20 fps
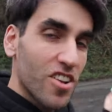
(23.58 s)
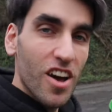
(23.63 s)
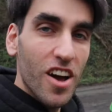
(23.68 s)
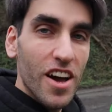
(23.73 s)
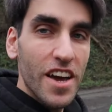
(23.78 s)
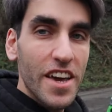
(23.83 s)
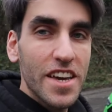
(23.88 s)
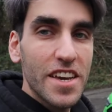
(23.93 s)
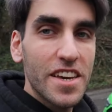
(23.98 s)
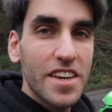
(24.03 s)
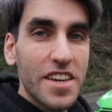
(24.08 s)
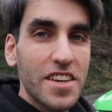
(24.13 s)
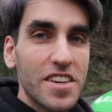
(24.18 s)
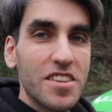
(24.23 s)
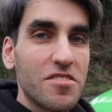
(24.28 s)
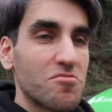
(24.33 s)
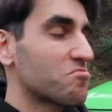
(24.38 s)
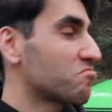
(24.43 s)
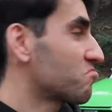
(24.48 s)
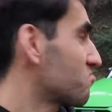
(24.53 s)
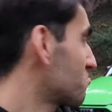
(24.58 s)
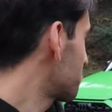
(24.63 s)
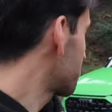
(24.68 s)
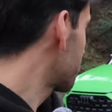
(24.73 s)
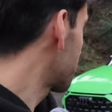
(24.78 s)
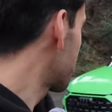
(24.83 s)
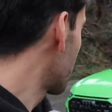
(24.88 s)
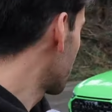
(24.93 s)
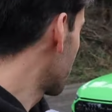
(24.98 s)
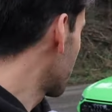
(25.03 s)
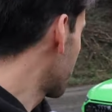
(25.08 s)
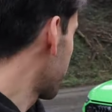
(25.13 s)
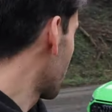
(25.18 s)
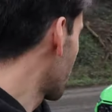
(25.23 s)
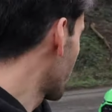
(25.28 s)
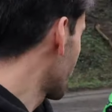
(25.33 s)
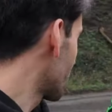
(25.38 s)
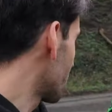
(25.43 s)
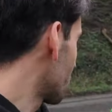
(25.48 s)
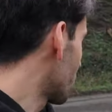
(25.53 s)
like,
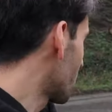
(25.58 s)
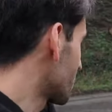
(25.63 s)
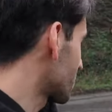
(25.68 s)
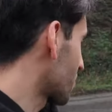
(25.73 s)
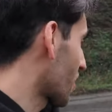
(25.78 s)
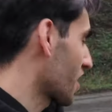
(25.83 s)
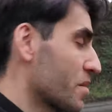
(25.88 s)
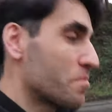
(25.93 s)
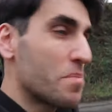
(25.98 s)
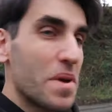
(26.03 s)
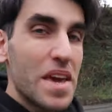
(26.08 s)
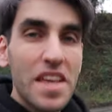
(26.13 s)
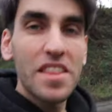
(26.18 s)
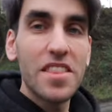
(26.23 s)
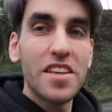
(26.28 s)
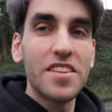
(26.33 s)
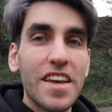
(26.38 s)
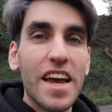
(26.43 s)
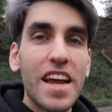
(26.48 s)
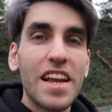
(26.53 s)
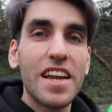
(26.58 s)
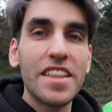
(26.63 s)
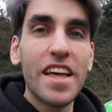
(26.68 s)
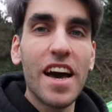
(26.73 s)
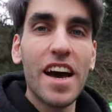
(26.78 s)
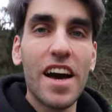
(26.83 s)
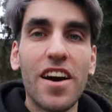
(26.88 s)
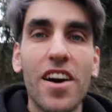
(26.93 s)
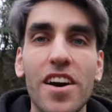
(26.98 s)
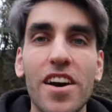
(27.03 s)
what it's like being the daily that